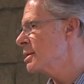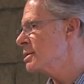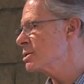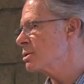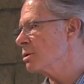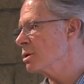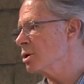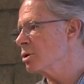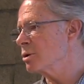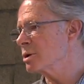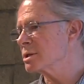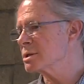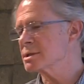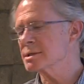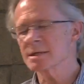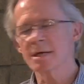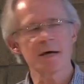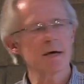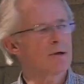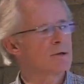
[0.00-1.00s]
So although it
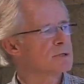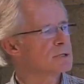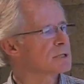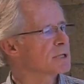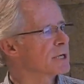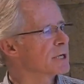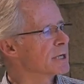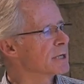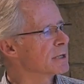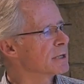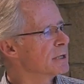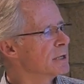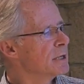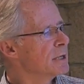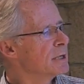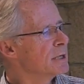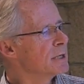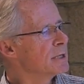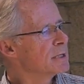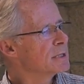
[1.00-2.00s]
sounds like
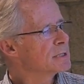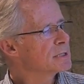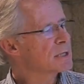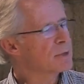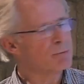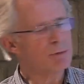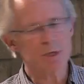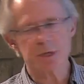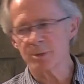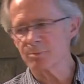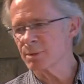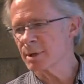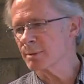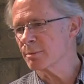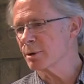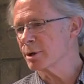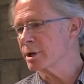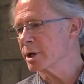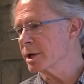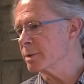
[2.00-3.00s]
something that
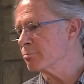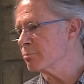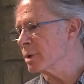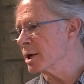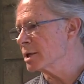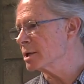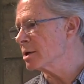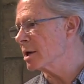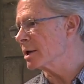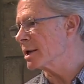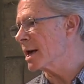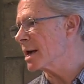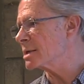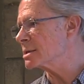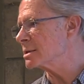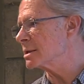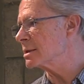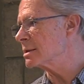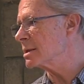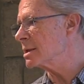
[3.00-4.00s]
people might, might not
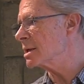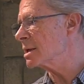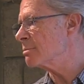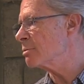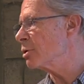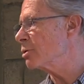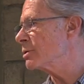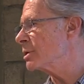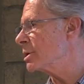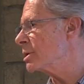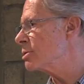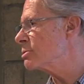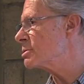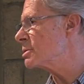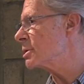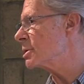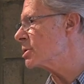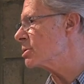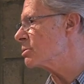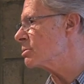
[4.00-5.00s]
actually think about, they
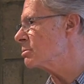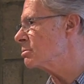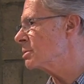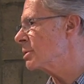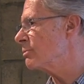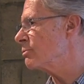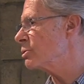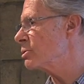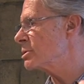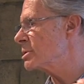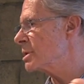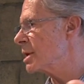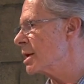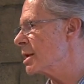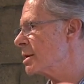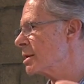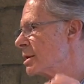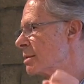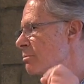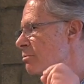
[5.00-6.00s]
usually do. If you
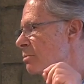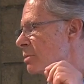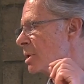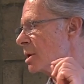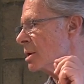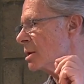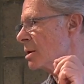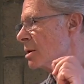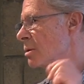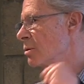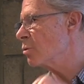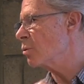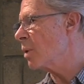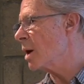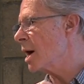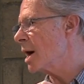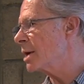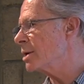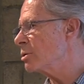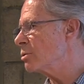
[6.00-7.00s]
say to them,
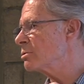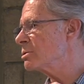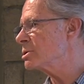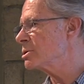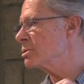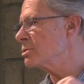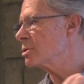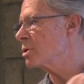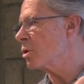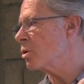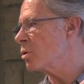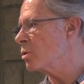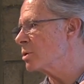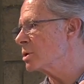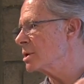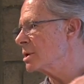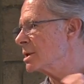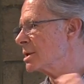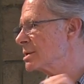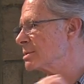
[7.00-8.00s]
why don't you go
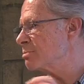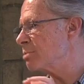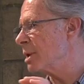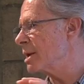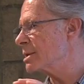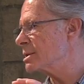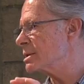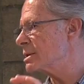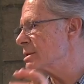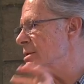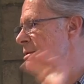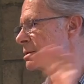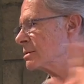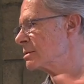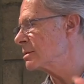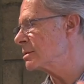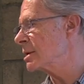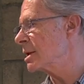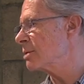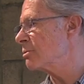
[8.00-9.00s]
to these
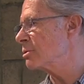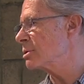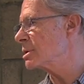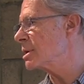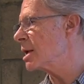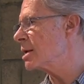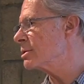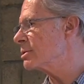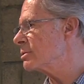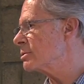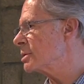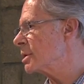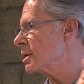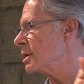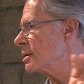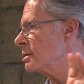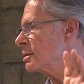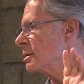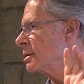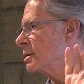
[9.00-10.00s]
places, they will tell you
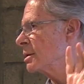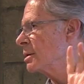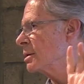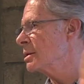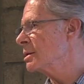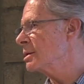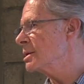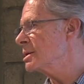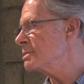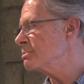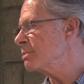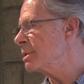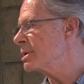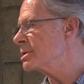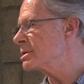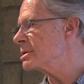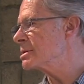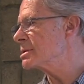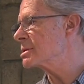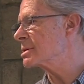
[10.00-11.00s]
that these
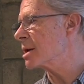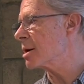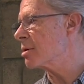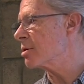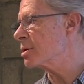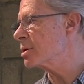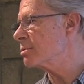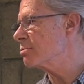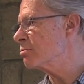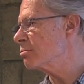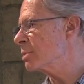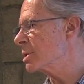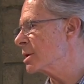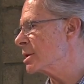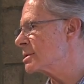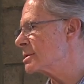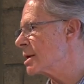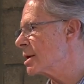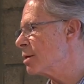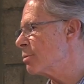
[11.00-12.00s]
places scare them
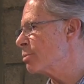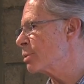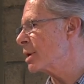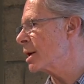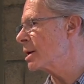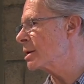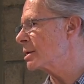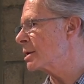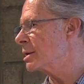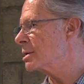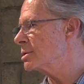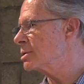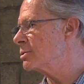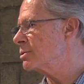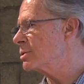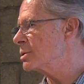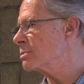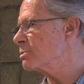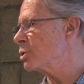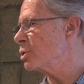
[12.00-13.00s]
because help can't get
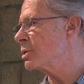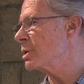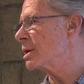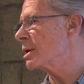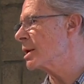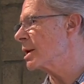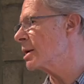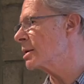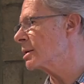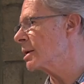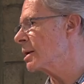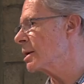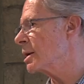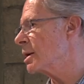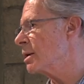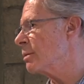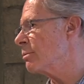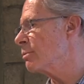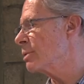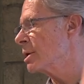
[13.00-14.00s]
to them or they can't get
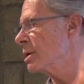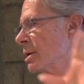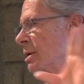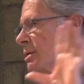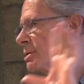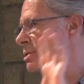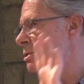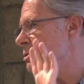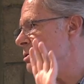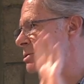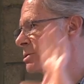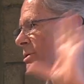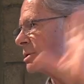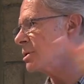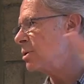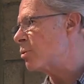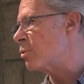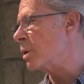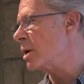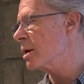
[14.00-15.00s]
help. So there's
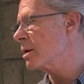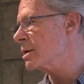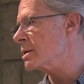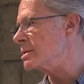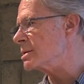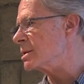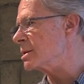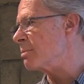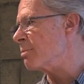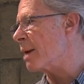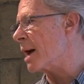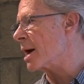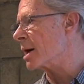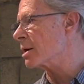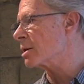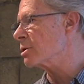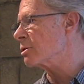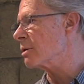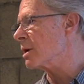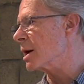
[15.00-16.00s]
an awareness in the
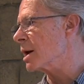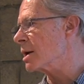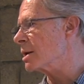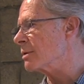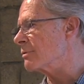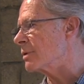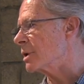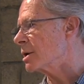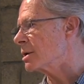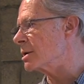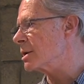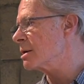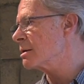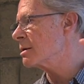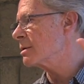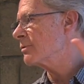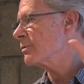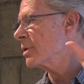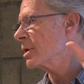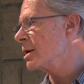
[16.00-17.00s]
back of their head of that
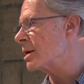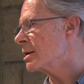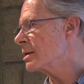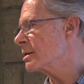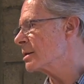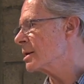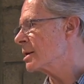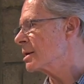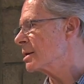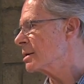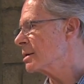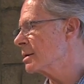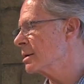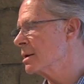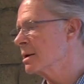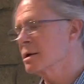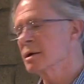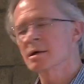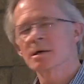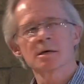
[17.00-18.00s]
terrifying thing
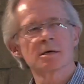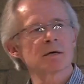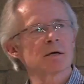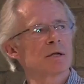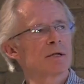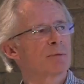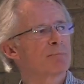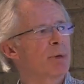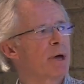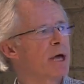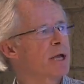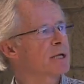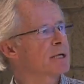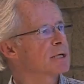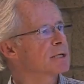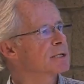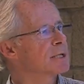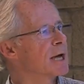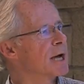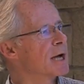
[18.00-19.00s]
called a panic
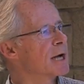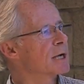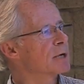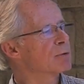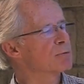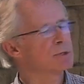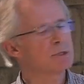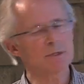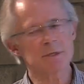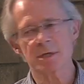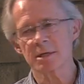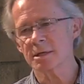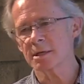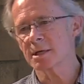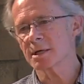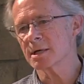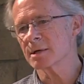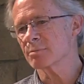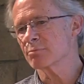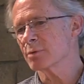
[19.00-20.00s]
attack, which they
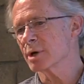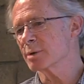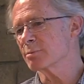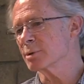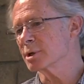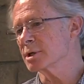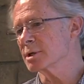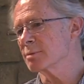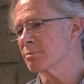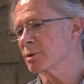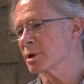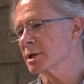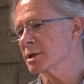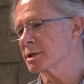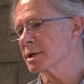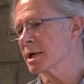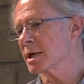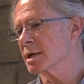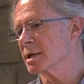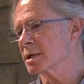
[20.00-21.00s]
think might be
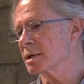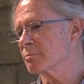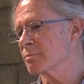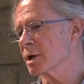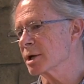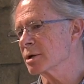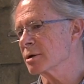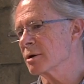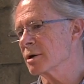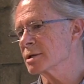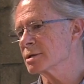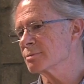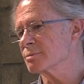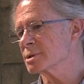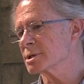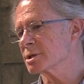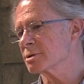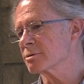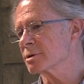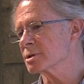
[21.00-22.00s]
debilitating and might cause them
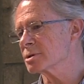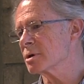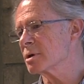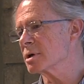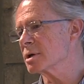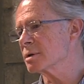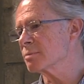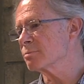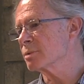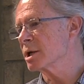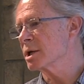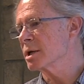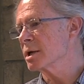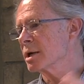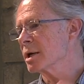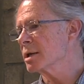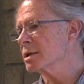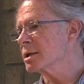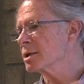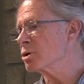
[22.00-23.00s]
serious harm,
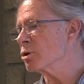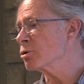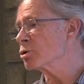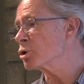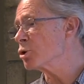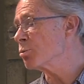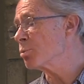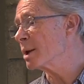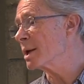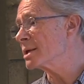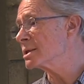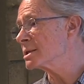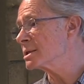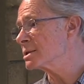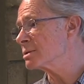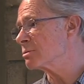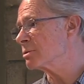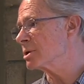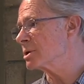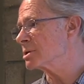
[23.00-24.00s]
and they don't go
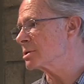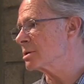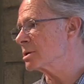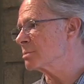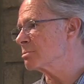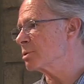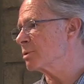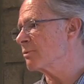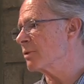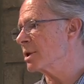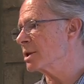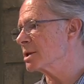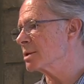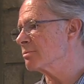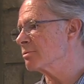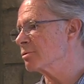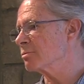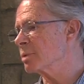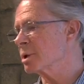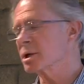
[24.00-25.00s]
places where it's going to prevent
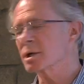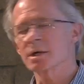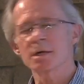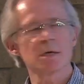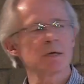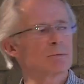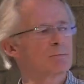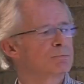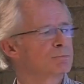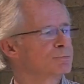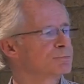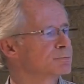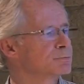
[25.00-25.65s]
them from getting help.